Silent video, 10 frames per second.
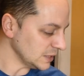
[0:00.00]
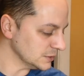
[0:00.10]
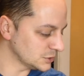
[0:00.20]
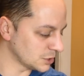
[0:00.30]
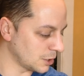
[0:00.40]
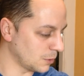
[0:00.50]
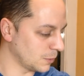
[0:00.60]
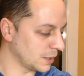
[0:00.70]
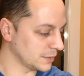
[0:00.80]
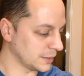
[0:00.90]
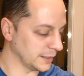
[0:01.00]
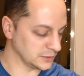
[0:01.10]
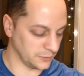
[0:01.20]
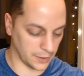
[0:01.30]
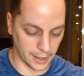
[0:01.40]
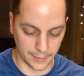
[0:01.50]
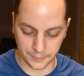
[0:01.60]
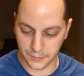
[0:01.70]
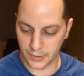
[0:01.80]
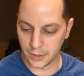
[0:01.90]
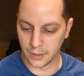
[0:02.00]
So thanks for that.